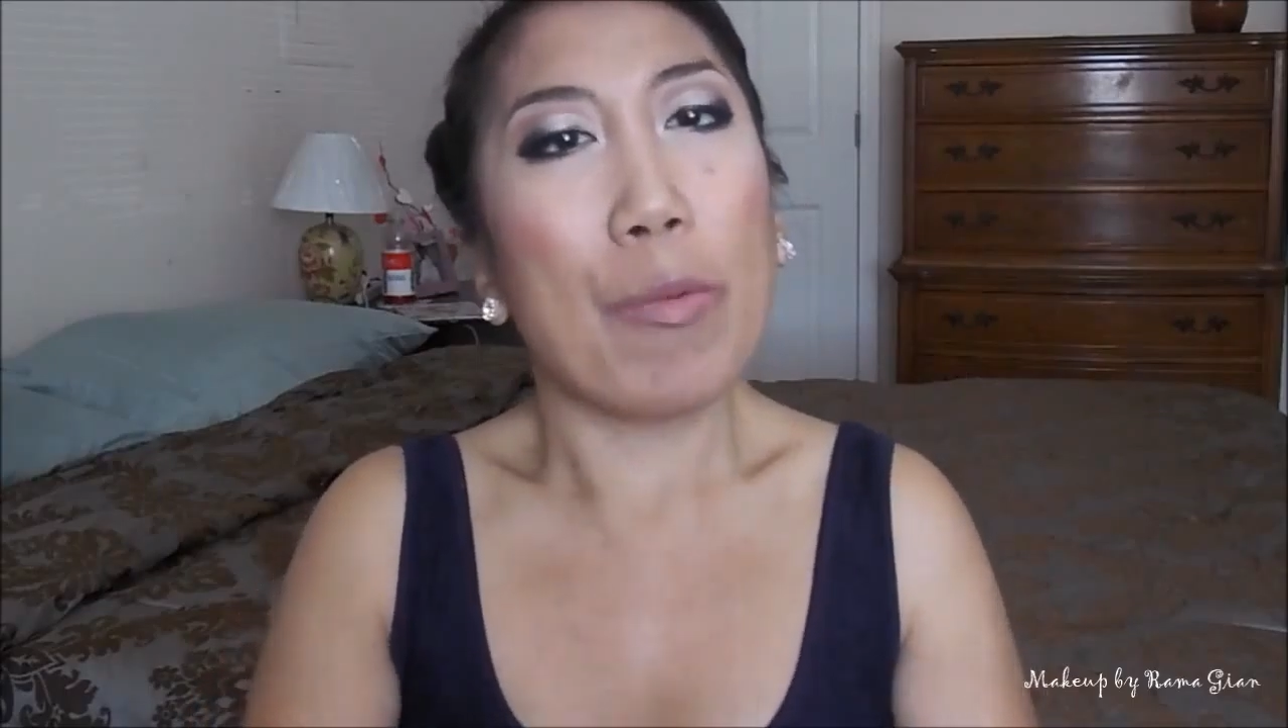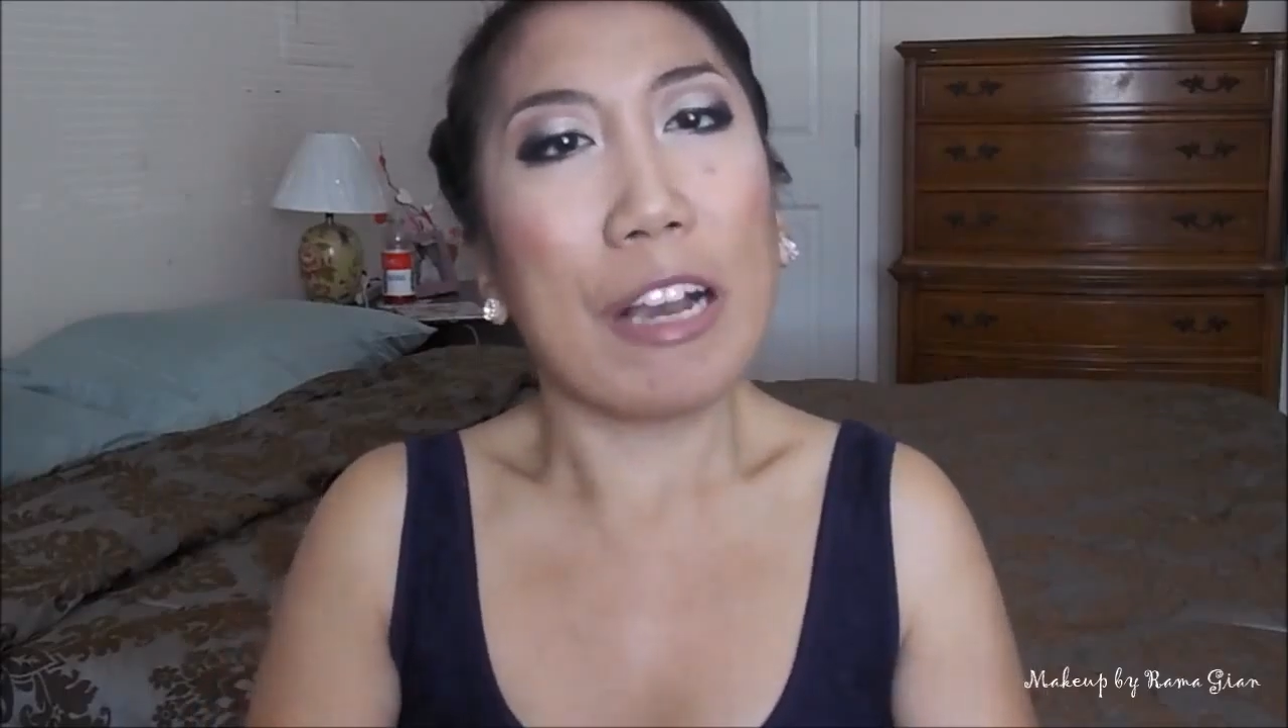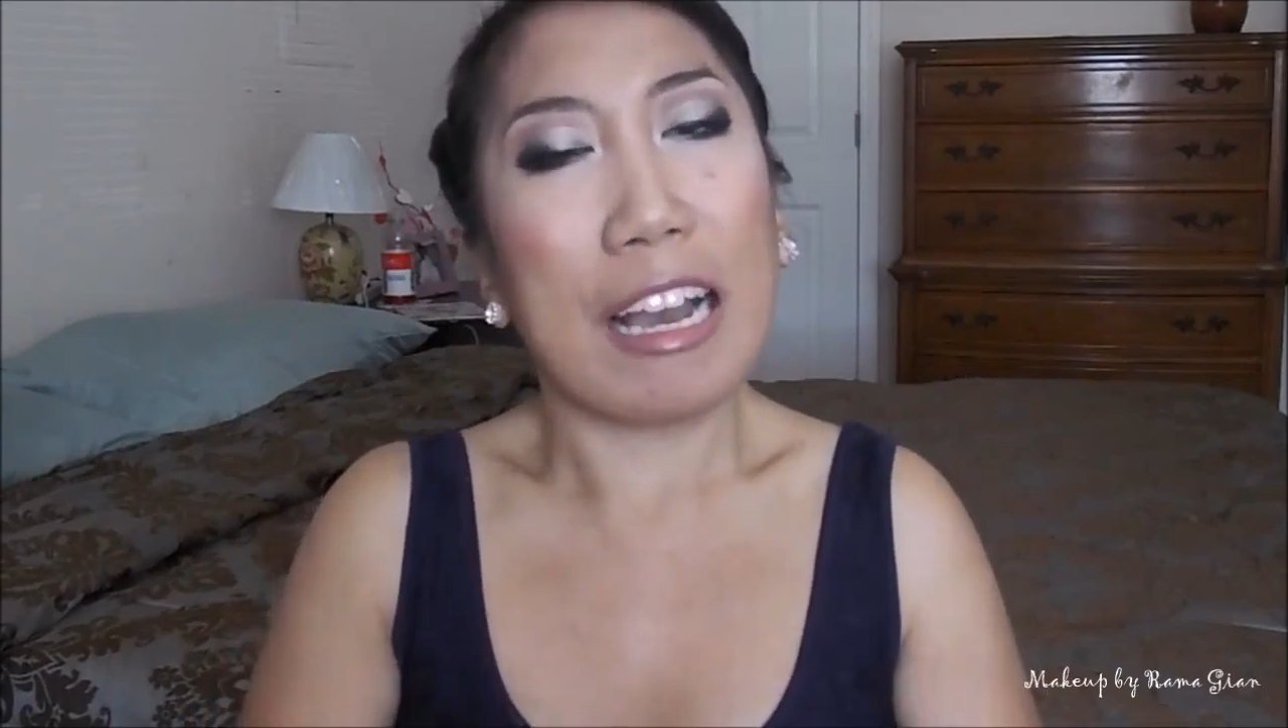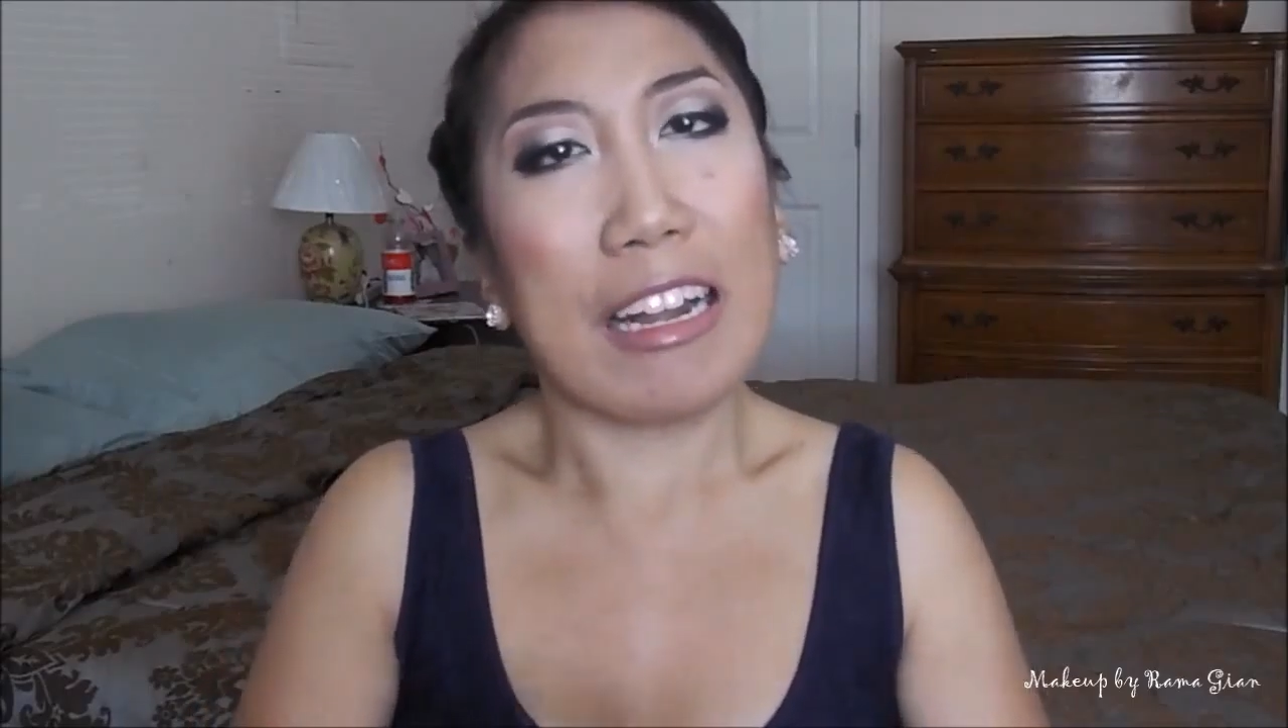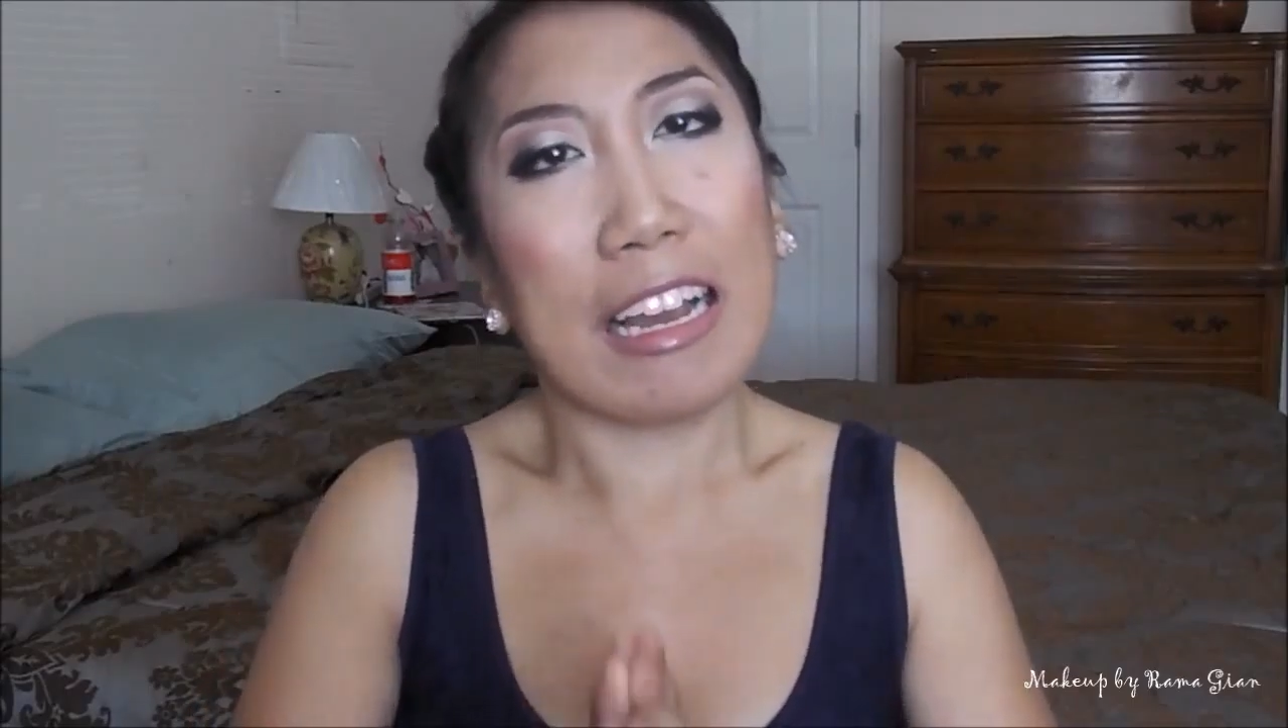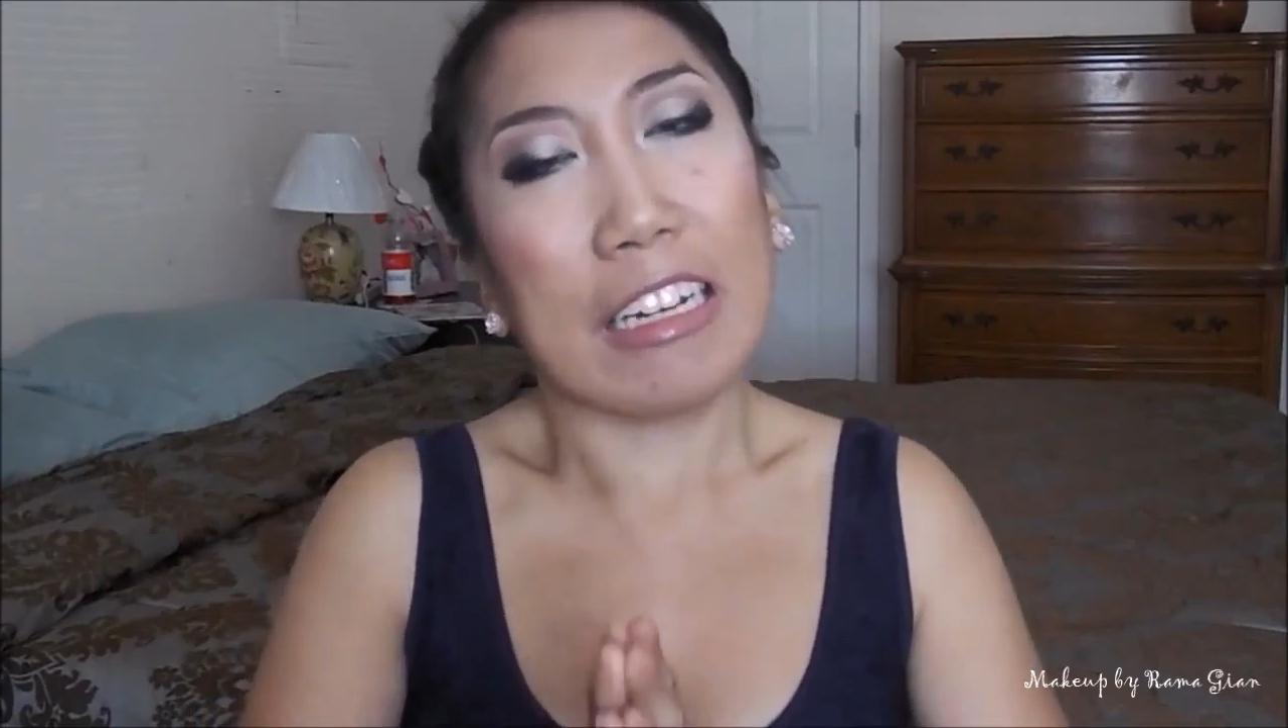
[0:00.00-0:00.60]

you guys liked